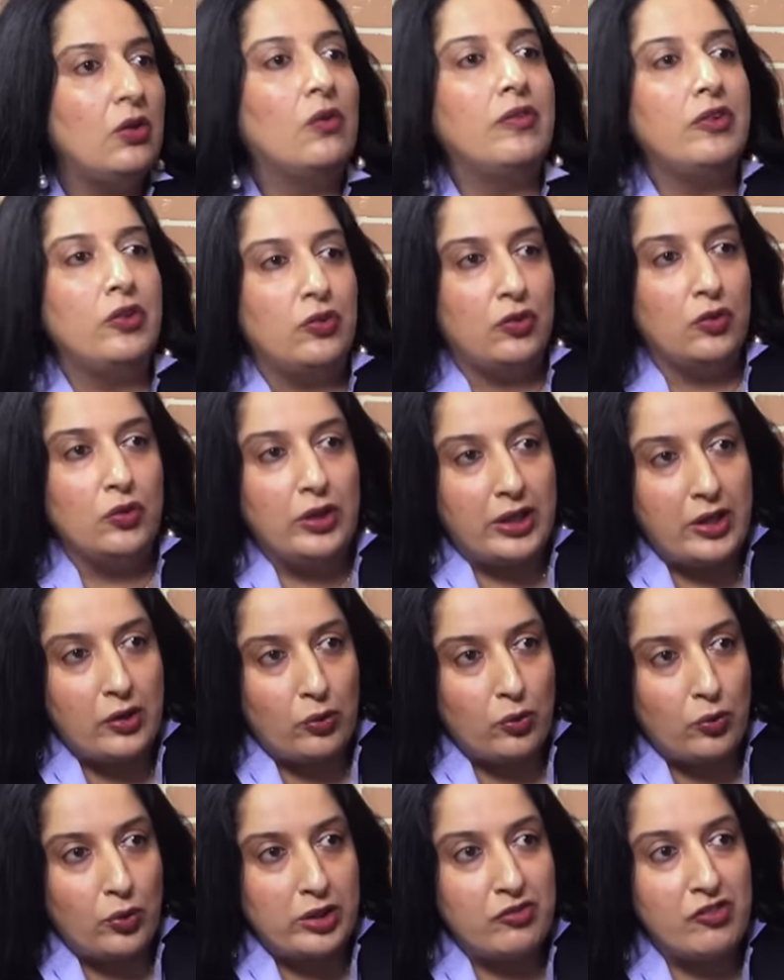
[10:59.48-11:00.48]
know, we see
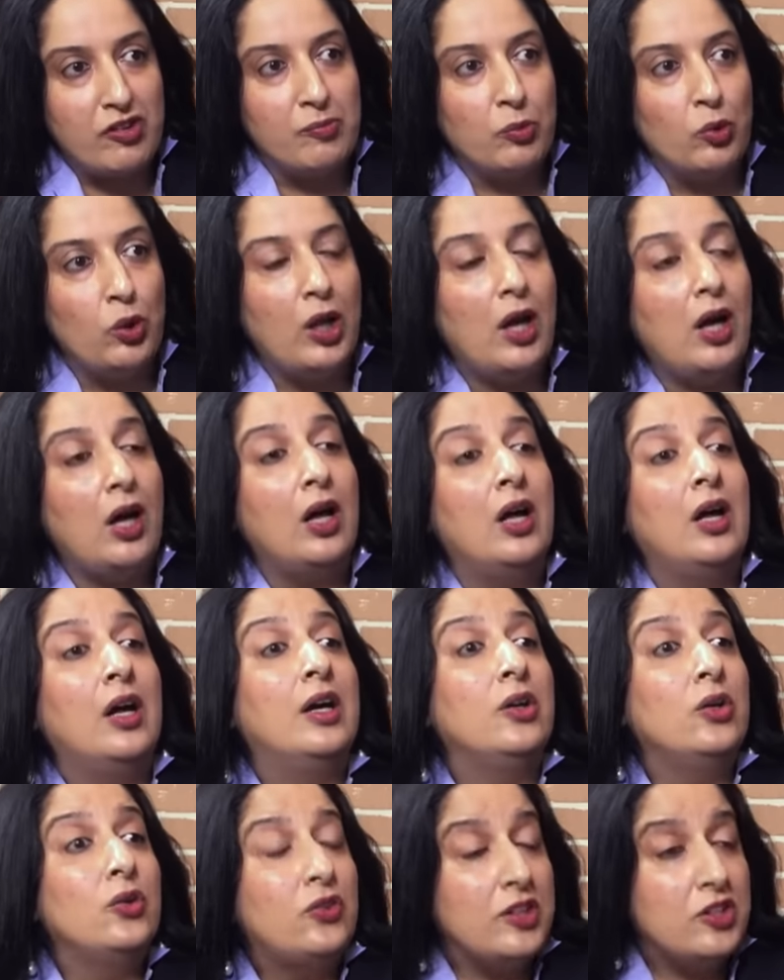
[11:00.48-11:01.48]
Rohit Vemula,
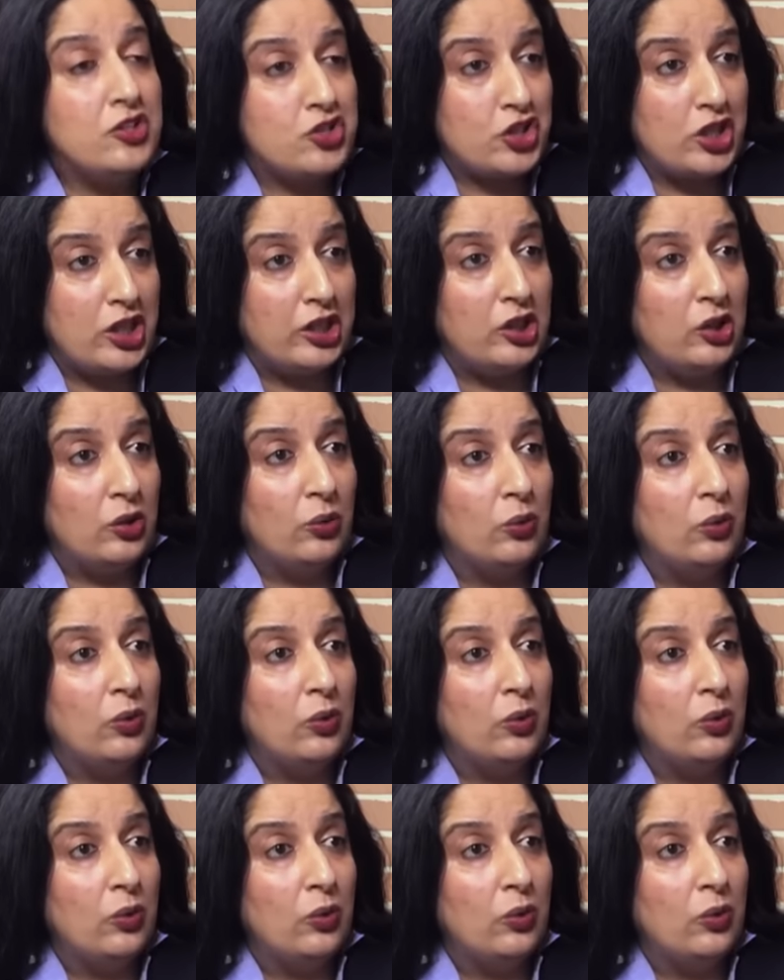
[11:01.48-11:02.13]
you see JNU,